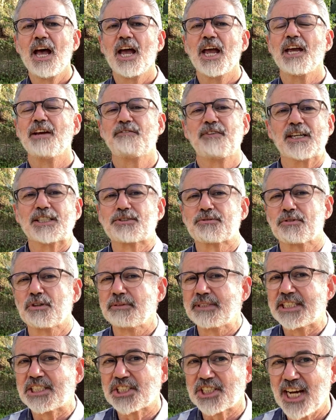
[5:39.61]
If I draw
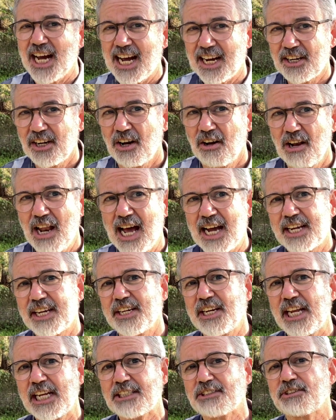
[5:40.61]
with charcoal, I can
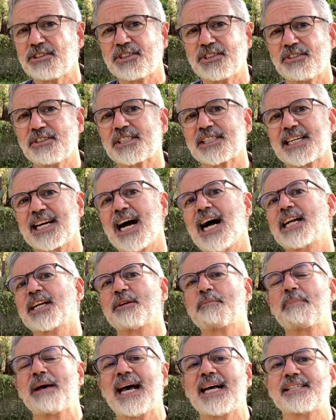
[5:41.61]
introduce
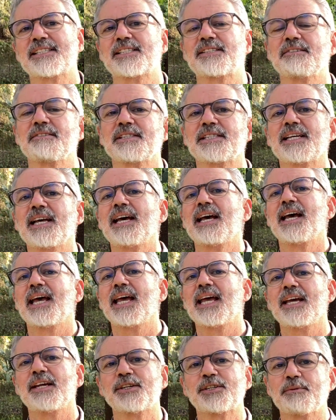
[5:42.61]
coloured pastels
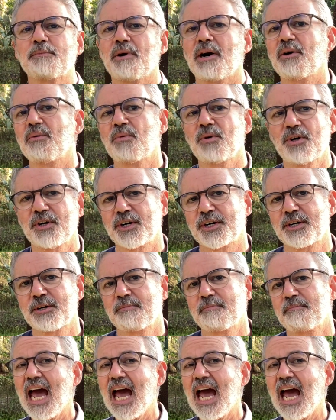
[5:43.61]
into my work.